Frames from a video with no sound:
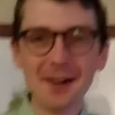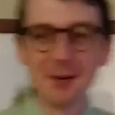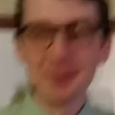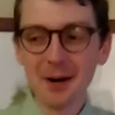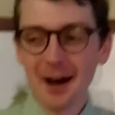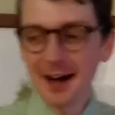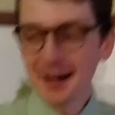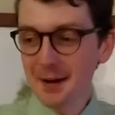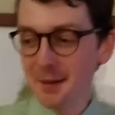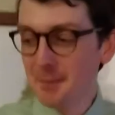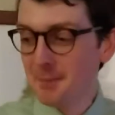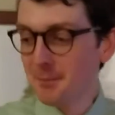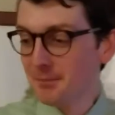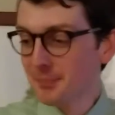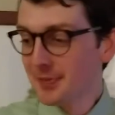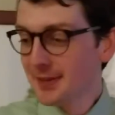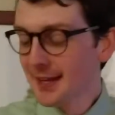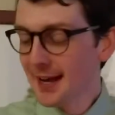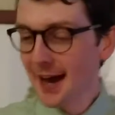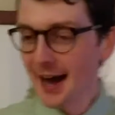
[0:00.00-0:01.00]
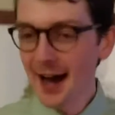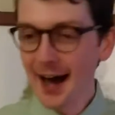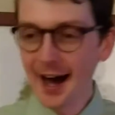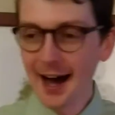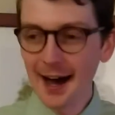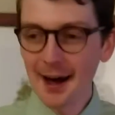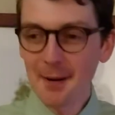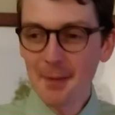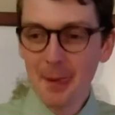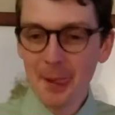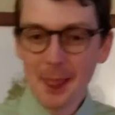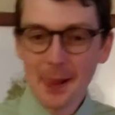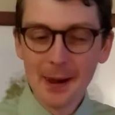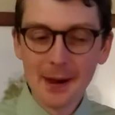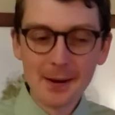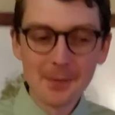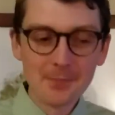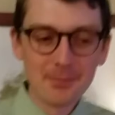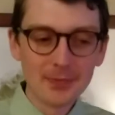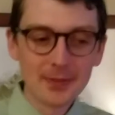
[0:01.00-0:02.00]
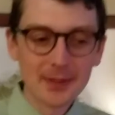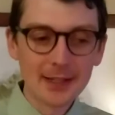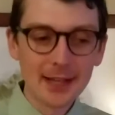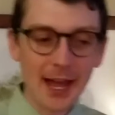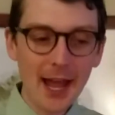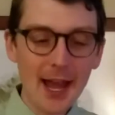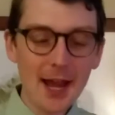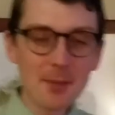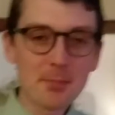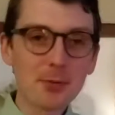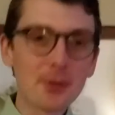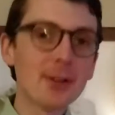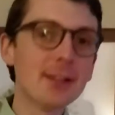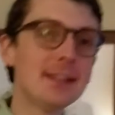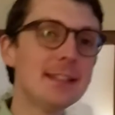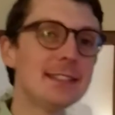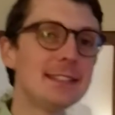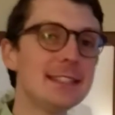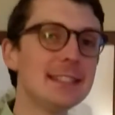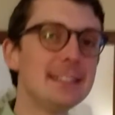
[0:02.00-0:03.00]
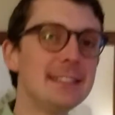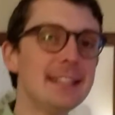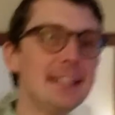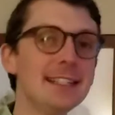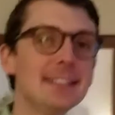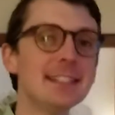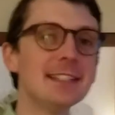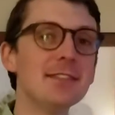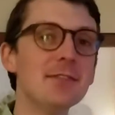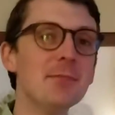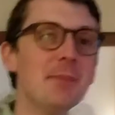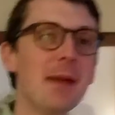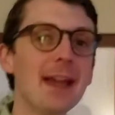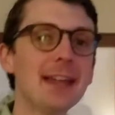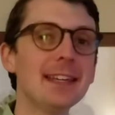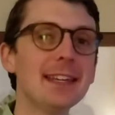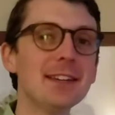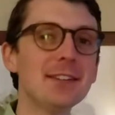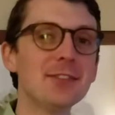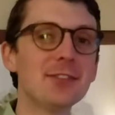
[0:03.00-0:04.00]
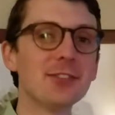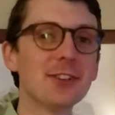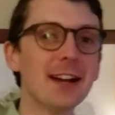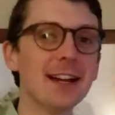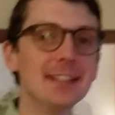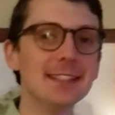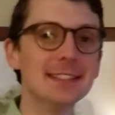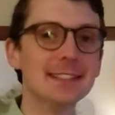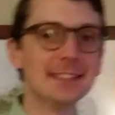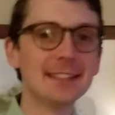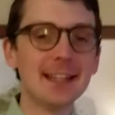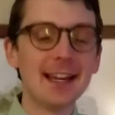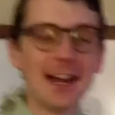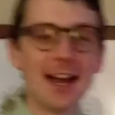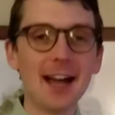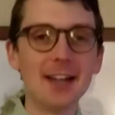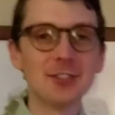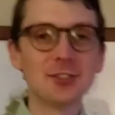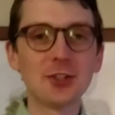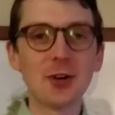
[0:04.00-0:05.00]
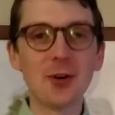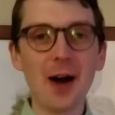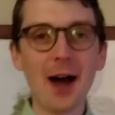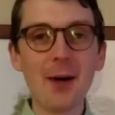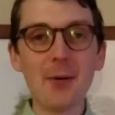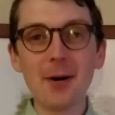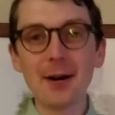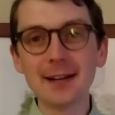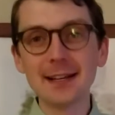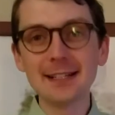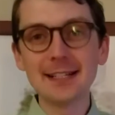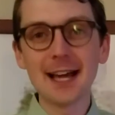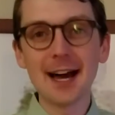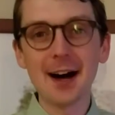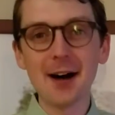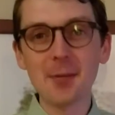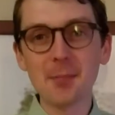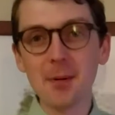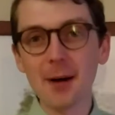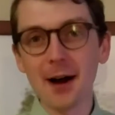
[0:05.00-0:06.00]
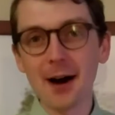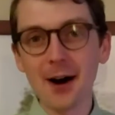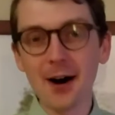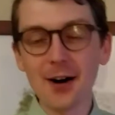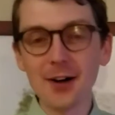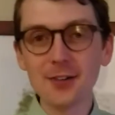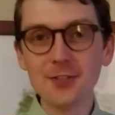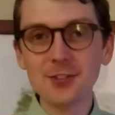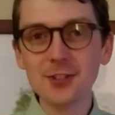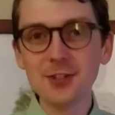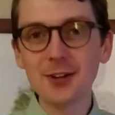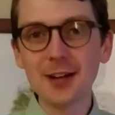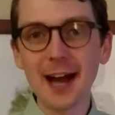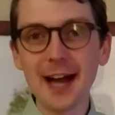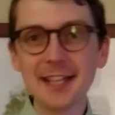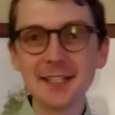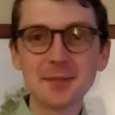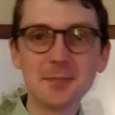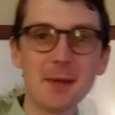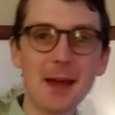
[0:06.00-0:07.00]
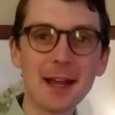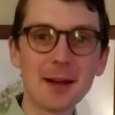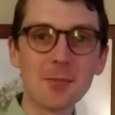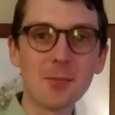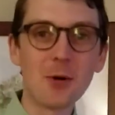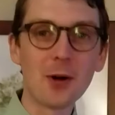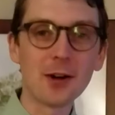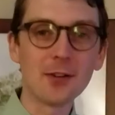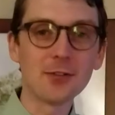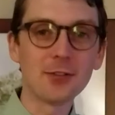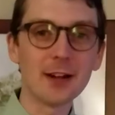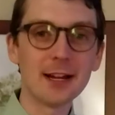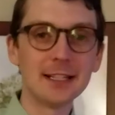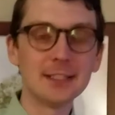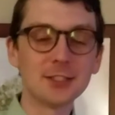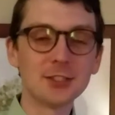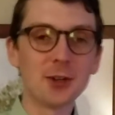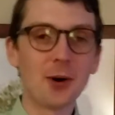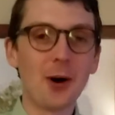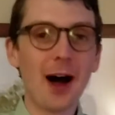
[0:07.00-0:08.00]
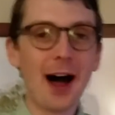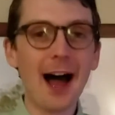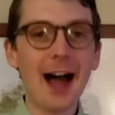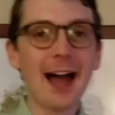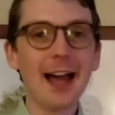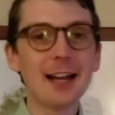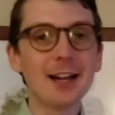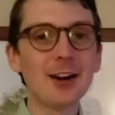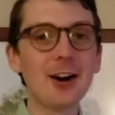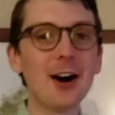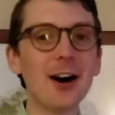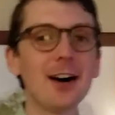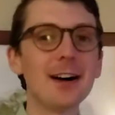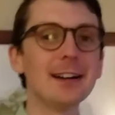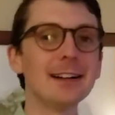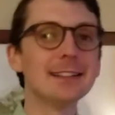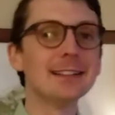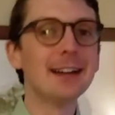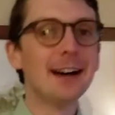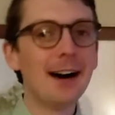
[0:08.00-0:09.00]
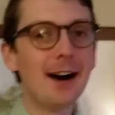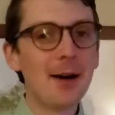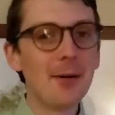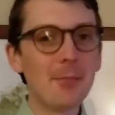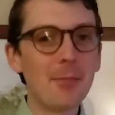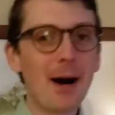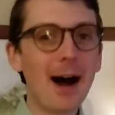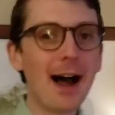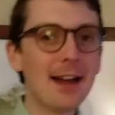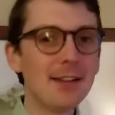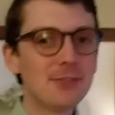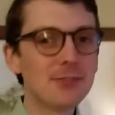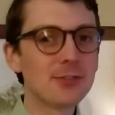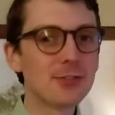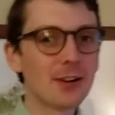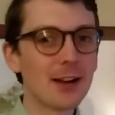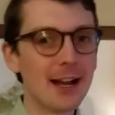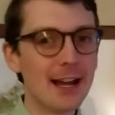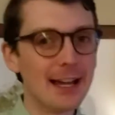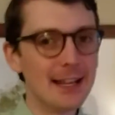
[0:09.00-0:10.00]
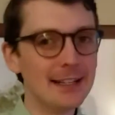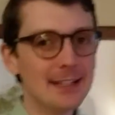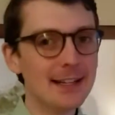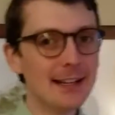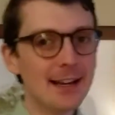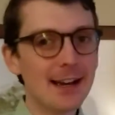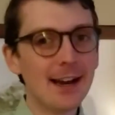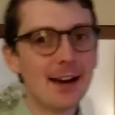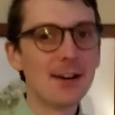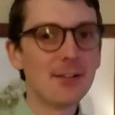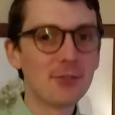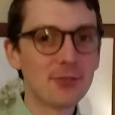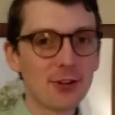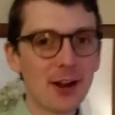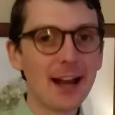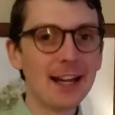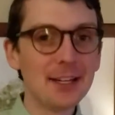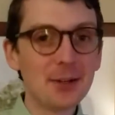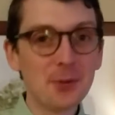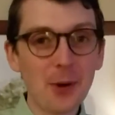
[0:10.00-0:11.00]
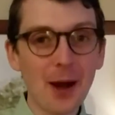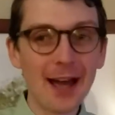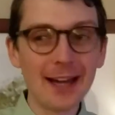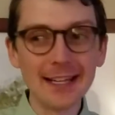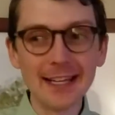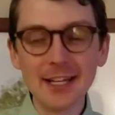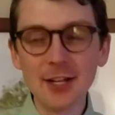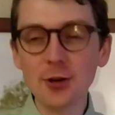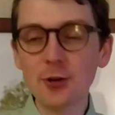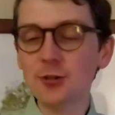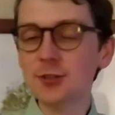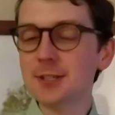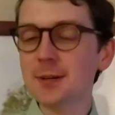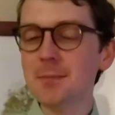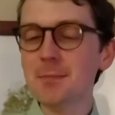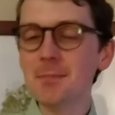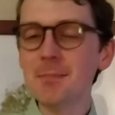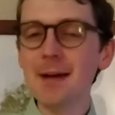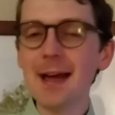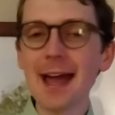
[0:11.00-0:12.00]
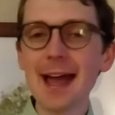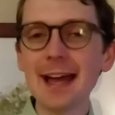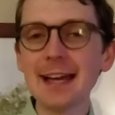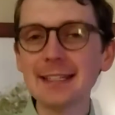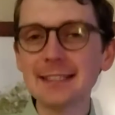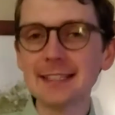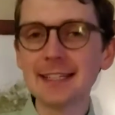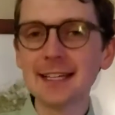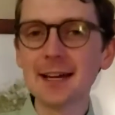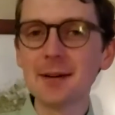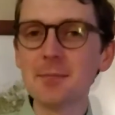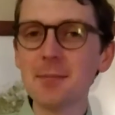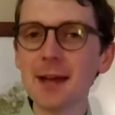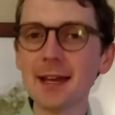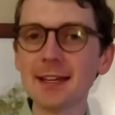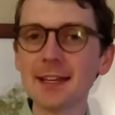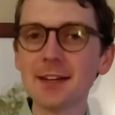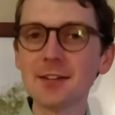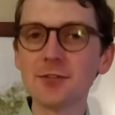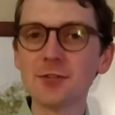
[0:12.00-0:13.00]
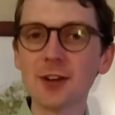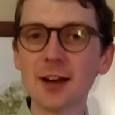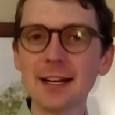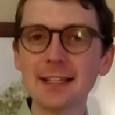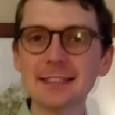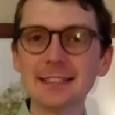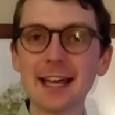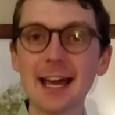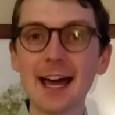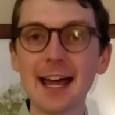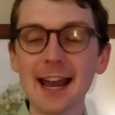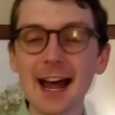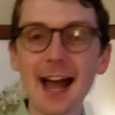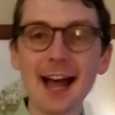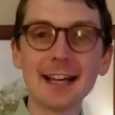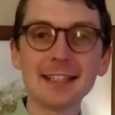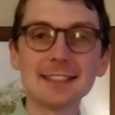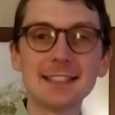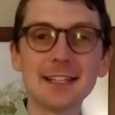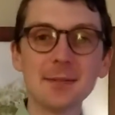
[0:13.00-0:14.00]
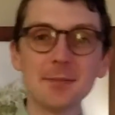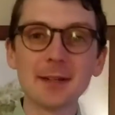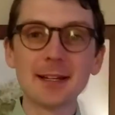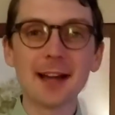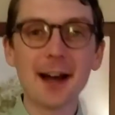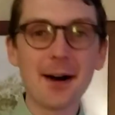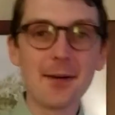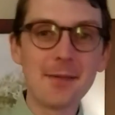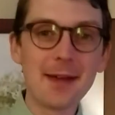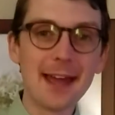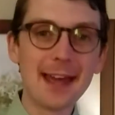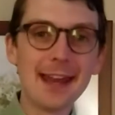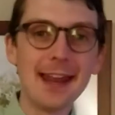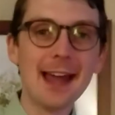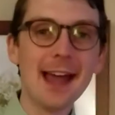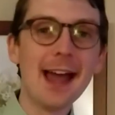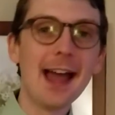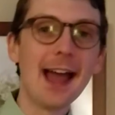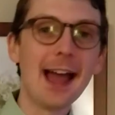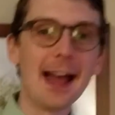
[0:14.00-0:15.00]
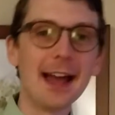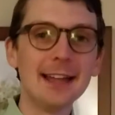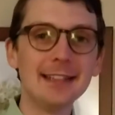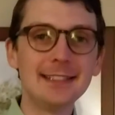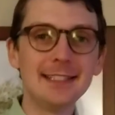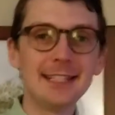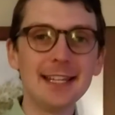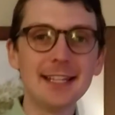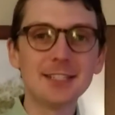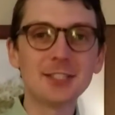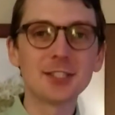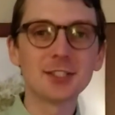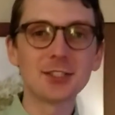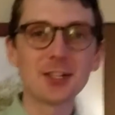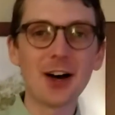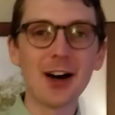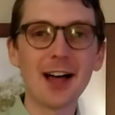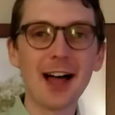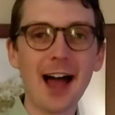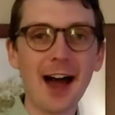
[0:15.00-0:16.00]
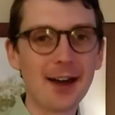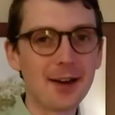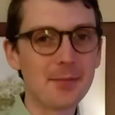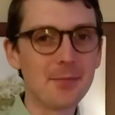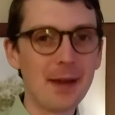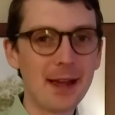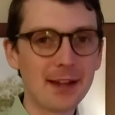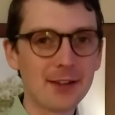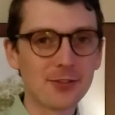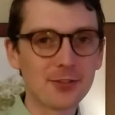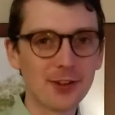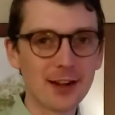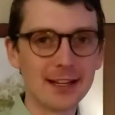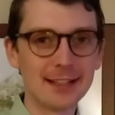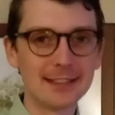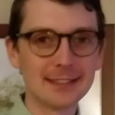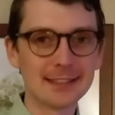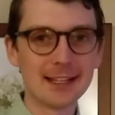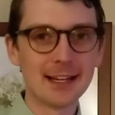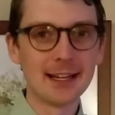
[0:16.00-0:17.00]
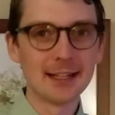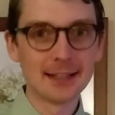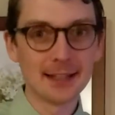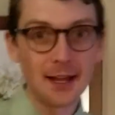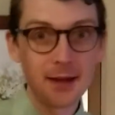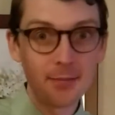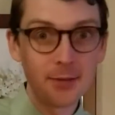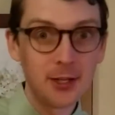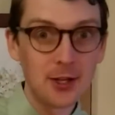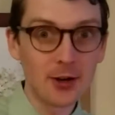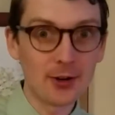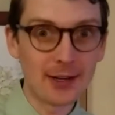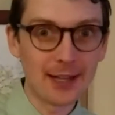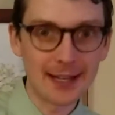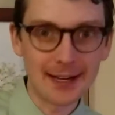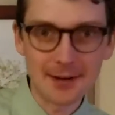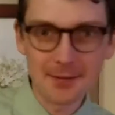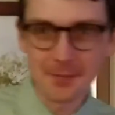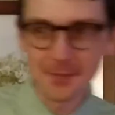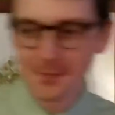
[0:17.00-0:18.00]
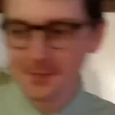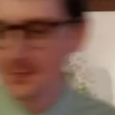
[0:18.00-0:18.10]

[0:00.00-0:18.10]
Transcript: Well, uh, April is the season of making friends, and so I wanted to help all of you guys make more friends. So I called my friend, Freddy Weddy, who's amazing at making friends, and I asked him to come in and teach us all how to make friends. Let me go get him.